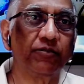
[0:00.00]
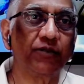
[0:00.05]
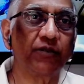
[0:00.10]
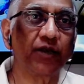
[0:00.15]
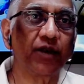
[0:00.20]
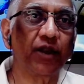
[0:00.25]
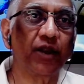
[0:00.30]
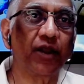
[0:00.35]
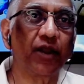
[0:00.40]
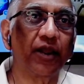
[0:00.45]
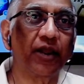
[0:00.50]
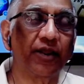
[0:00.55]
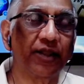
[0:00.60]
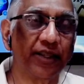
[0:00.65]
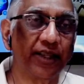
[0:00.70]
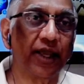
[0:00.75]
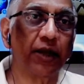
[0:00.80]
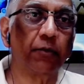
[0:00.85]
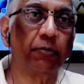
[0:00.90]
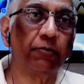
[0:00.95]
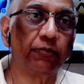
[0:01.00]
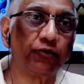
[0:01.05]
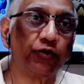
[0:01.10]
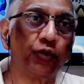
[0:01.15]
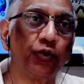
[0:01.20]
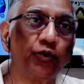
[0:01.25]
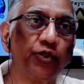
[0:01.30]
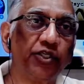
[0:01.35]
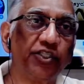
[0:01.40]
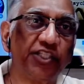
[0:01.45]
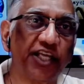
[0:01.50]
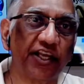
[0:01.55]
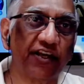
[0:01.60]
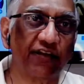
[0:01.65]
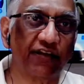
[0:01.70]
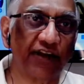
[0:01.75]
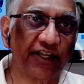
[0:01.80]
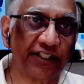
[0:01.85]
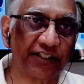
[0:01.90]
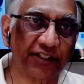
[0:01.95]
Really? Yeah, through the
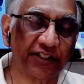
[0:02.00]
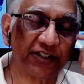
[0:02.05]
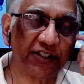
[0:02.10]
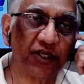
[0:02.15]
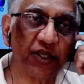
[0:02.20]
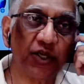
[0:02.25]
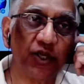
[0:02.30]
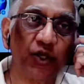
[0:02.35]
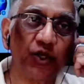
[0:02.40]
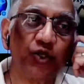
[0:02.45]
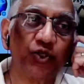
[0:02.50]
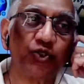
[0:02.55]
generations. Yeah.